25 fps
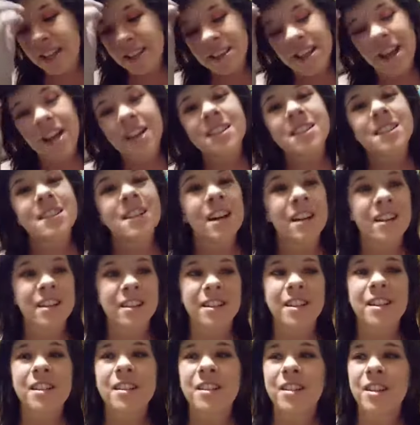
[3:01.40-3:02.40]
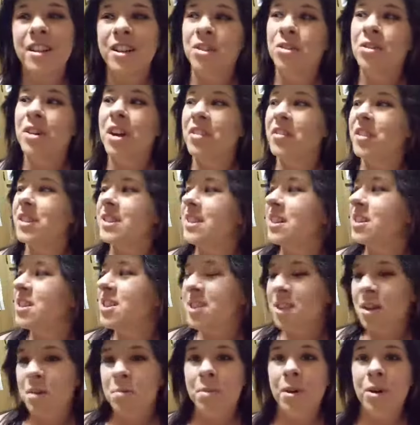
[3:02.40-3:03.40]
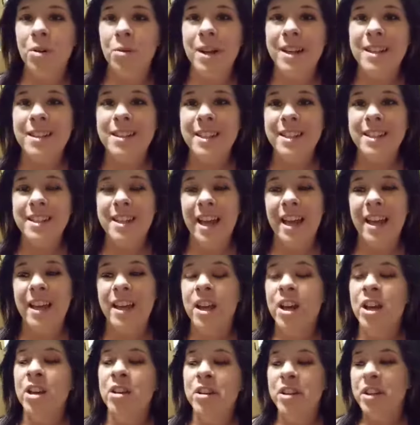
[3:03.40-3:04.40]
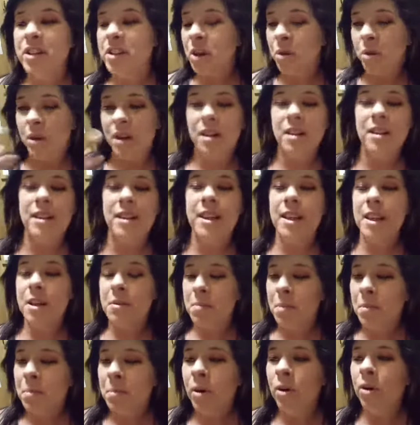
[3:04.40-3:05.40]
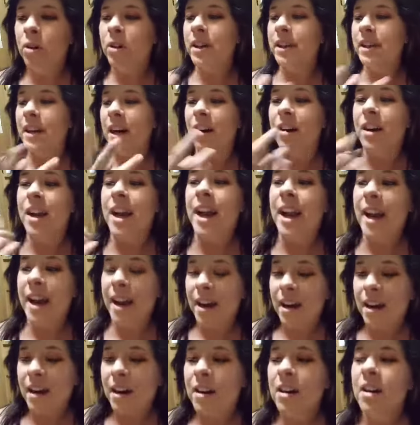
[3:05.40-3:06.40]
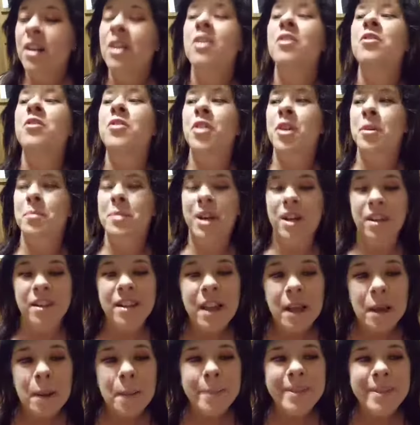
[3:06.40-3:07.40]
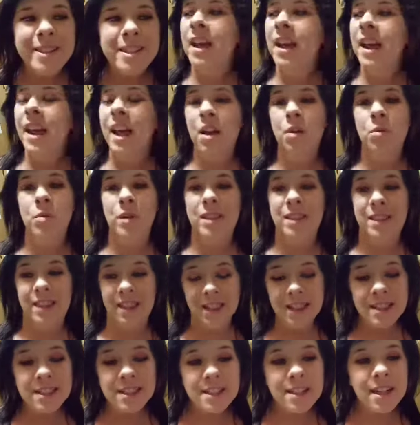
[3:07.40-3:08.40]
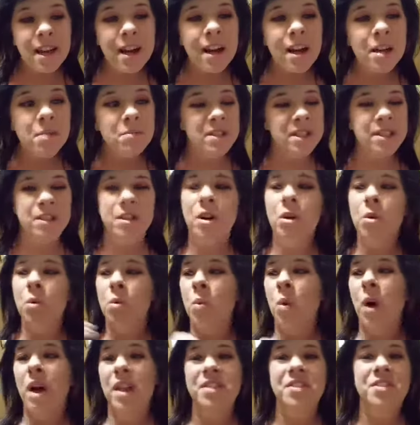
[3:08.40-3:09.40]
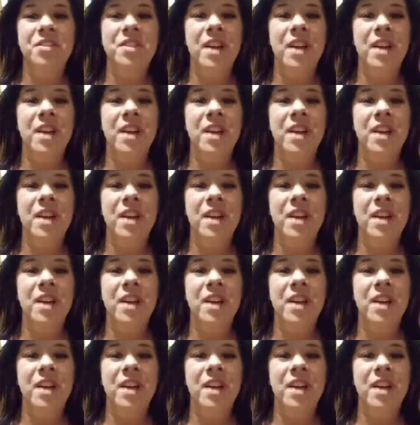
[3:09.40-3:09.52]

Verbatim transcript: and that's not a good look if it's a super windy day. You don't want to keep pulling out hair from your lips. And with these times, you don't want